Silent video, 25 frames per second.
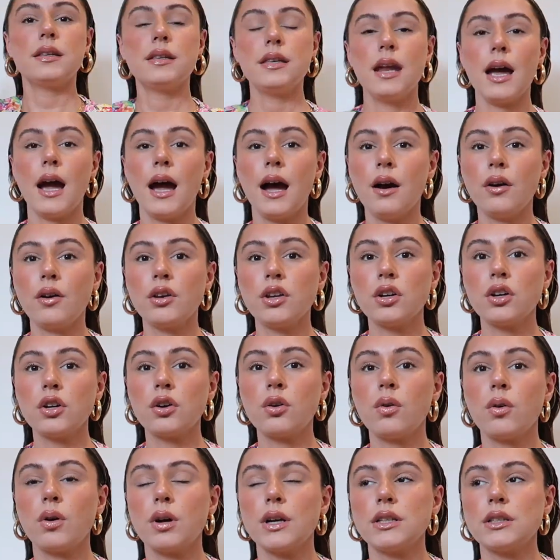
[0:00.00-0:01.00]
Now you're
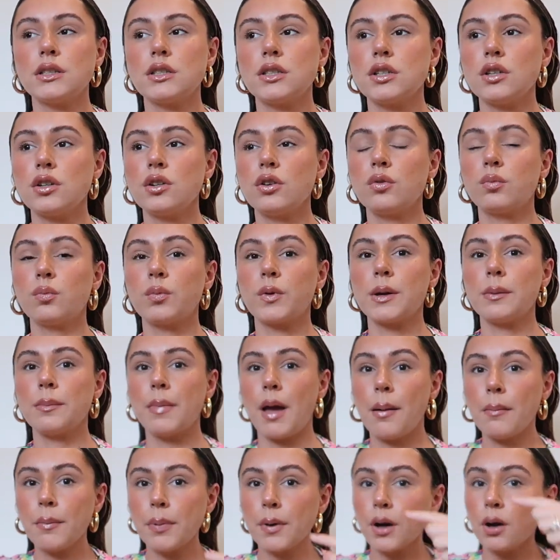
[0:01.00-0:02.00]
going to
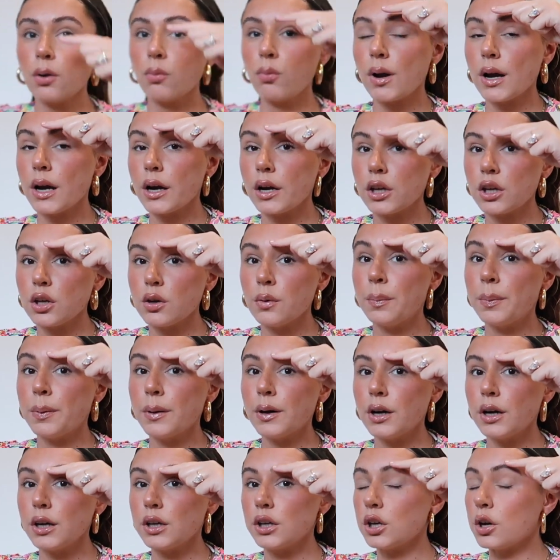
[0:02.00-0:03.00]
remember where you
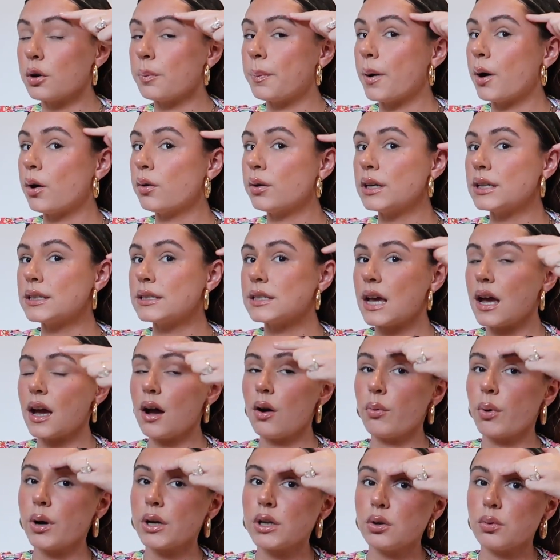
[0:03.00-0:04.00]
put your
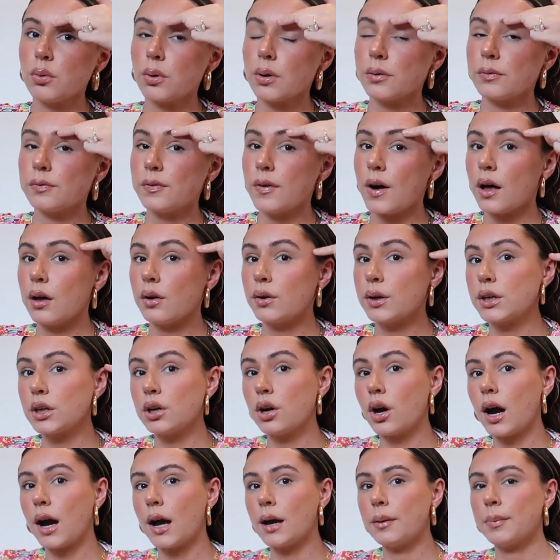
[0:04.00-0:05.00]
ponytail when you were following
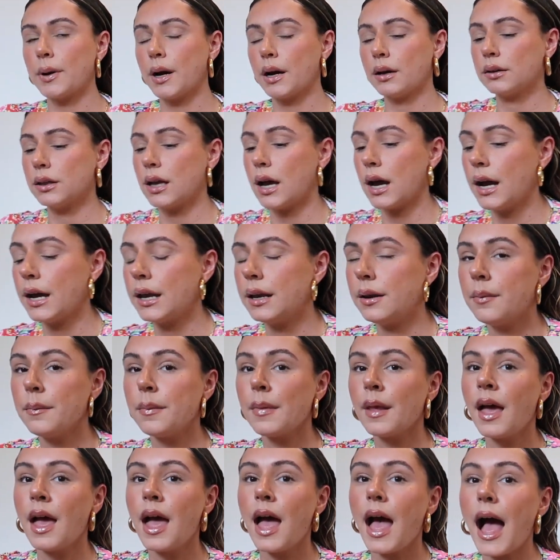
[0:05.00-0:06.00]
your eyebrow line,
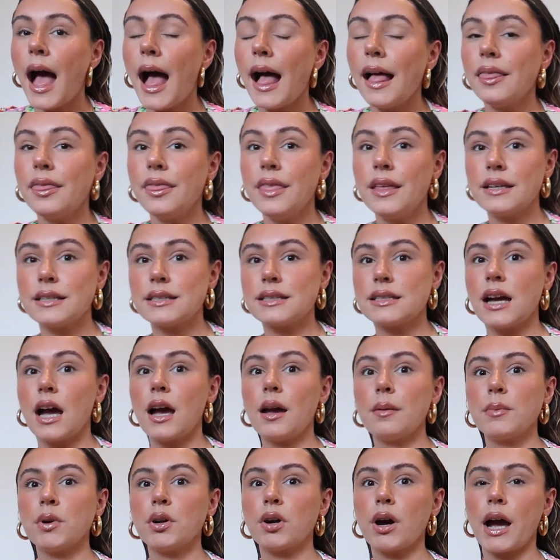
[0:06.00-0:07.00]
and this
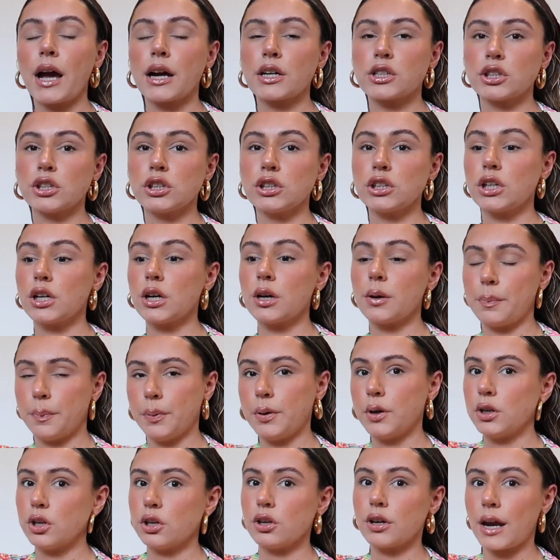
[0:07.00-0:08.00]
time you're actually gonna
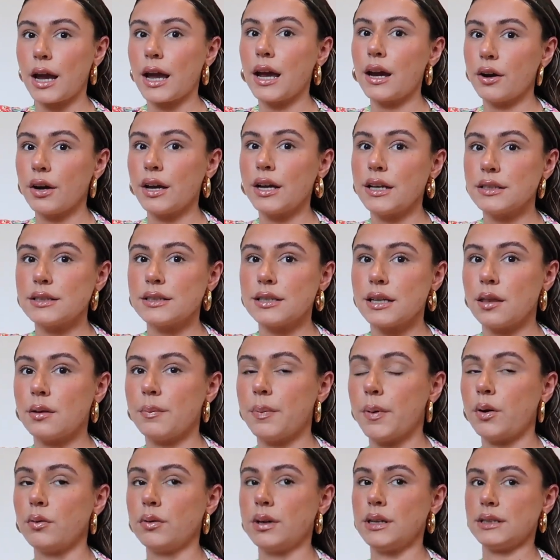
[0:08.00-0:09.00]
put your hair into the
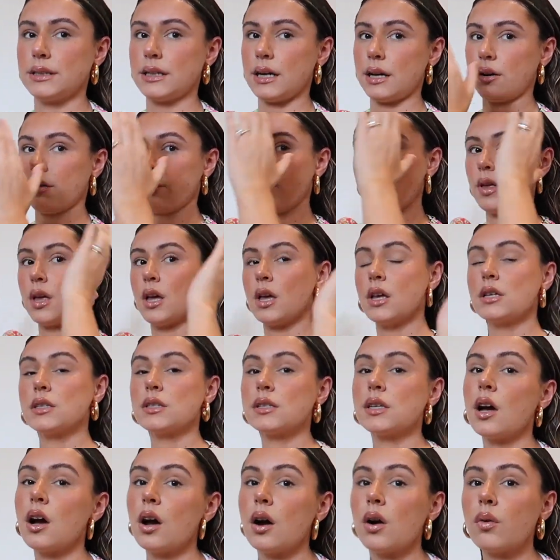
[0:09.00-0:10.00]
ponytail.
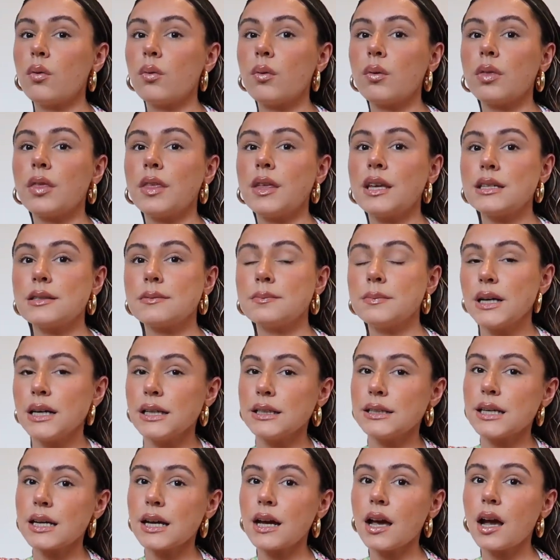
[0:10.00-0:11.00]
So this
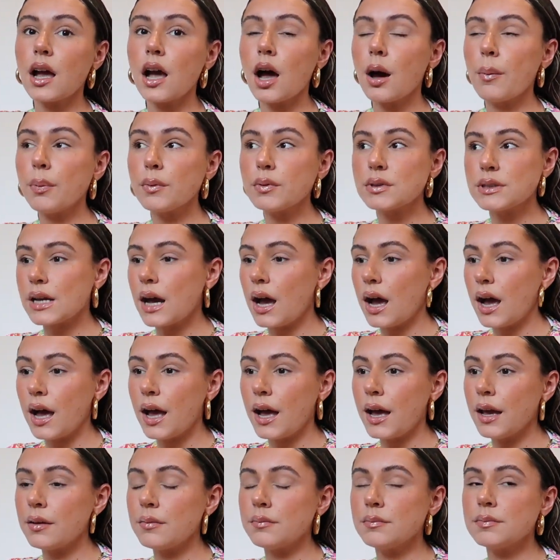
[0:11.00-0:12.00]
might take a couple
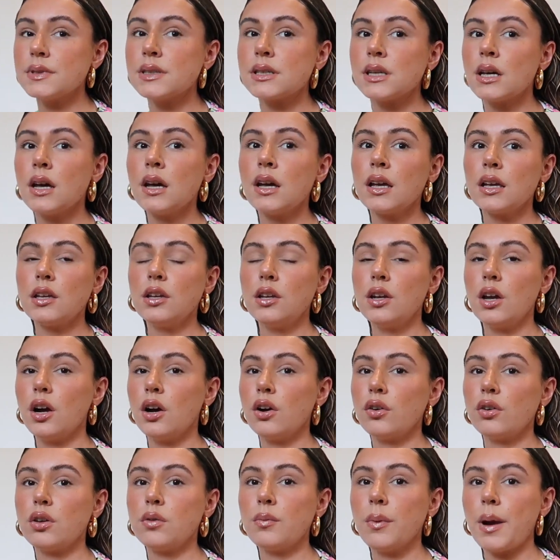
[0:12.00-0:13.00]
times, you
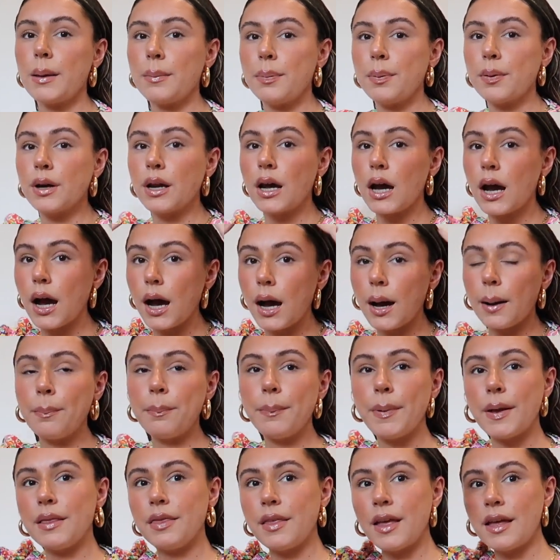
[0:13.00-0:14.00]
know, you might put it
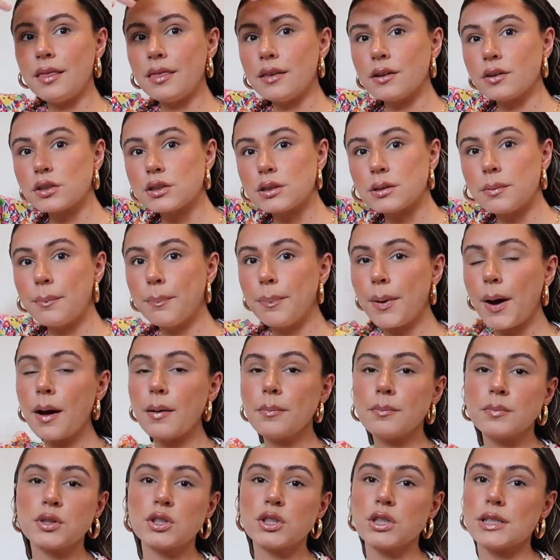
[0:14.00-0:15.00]
up and then there's some
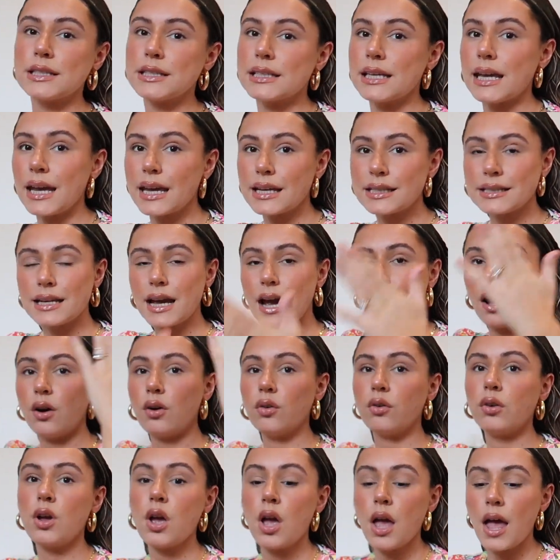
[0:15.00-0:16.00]
bumps, just take it
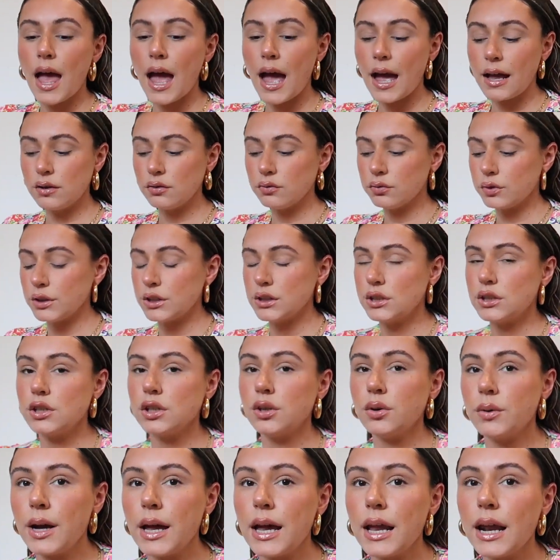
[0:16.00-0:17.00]
down and
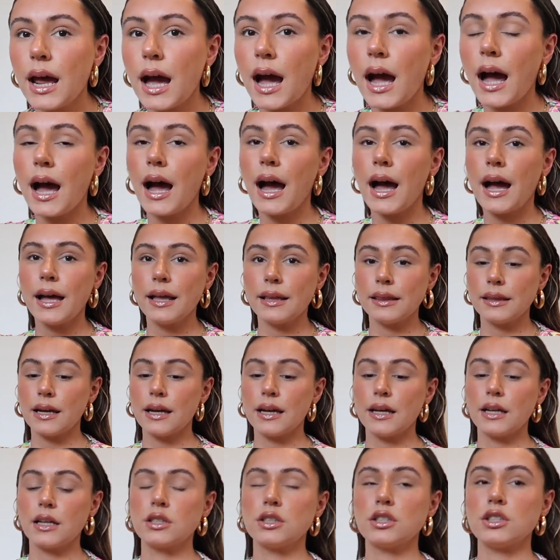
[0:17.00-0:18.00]
redo it. I
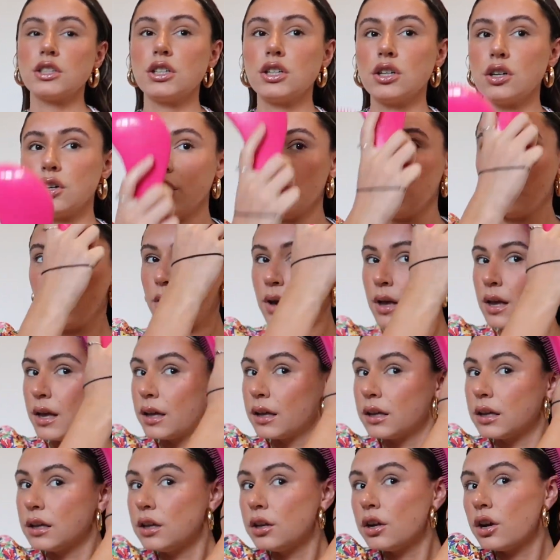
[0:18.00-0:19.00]
like to,
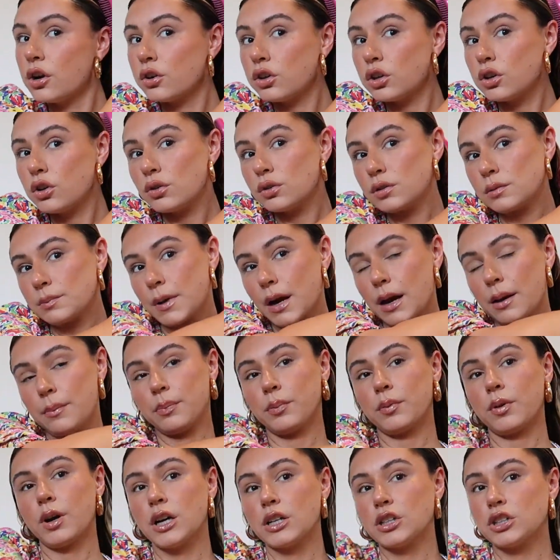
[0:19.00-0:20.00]
you know, use my
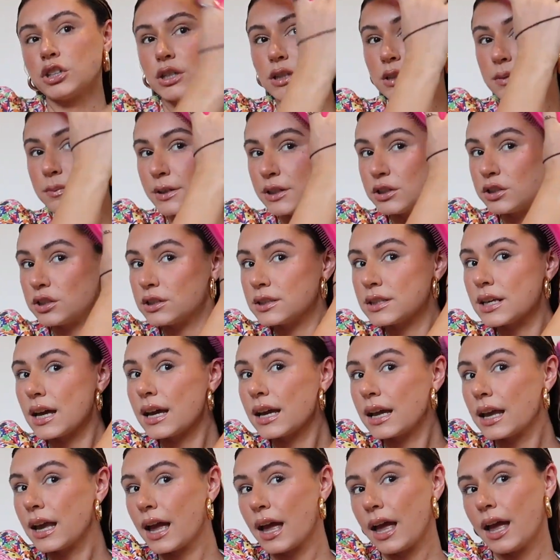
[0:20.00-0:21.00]
brush as much as
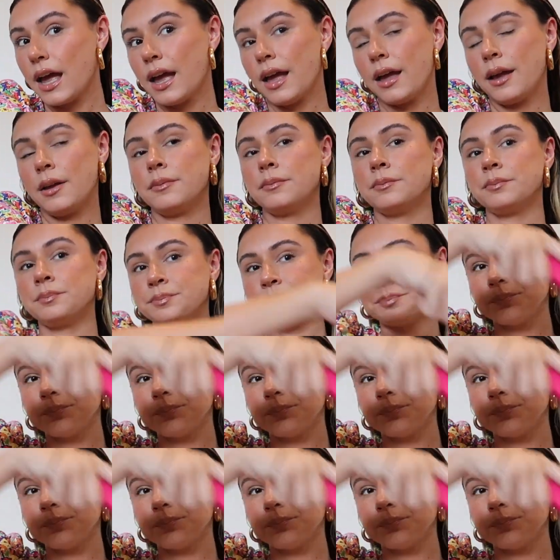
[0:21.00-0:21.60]
I can.